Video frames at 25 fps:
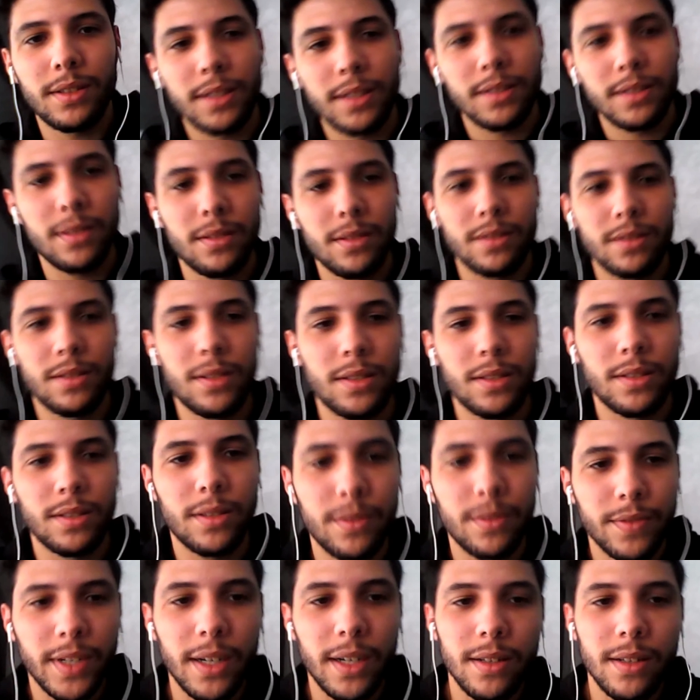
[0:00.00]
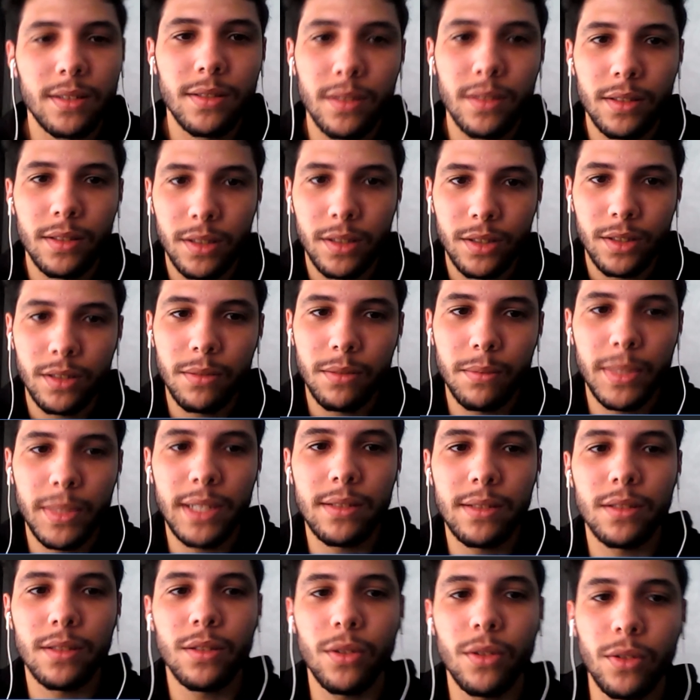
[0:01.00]
detects virus detection
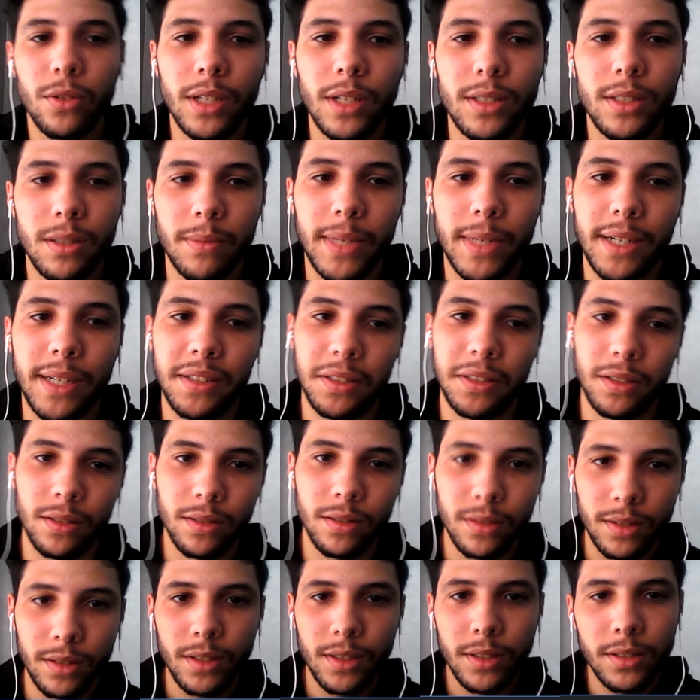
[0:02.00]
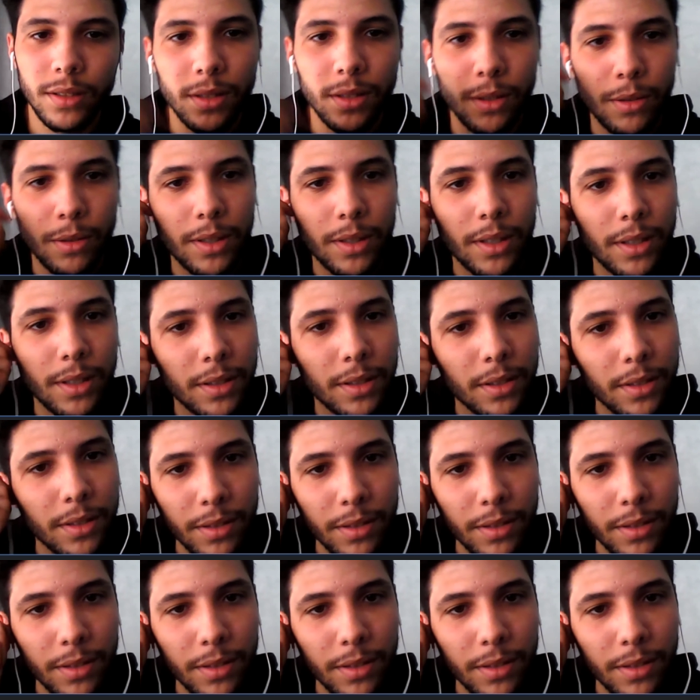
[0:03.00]
based on data mining. So